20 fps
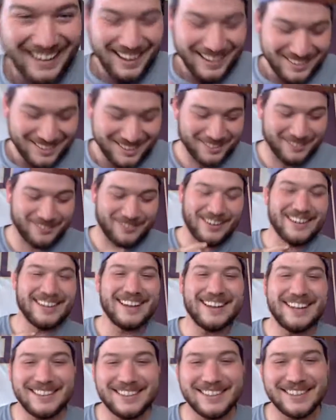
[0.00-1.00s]
so if I
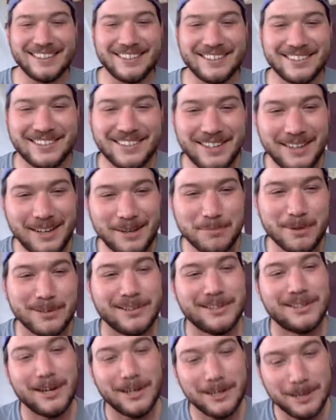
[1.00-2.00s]
like this, I'm going to
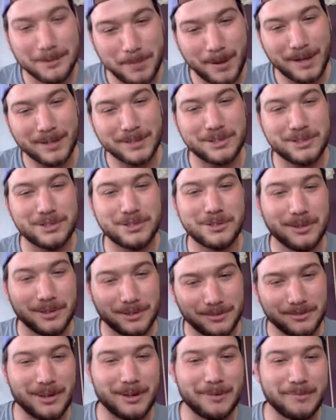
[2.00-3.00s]
cut the pod short
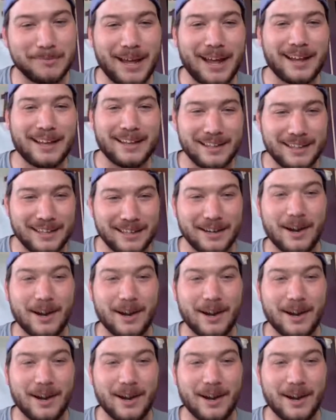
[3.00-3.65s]
and run back and get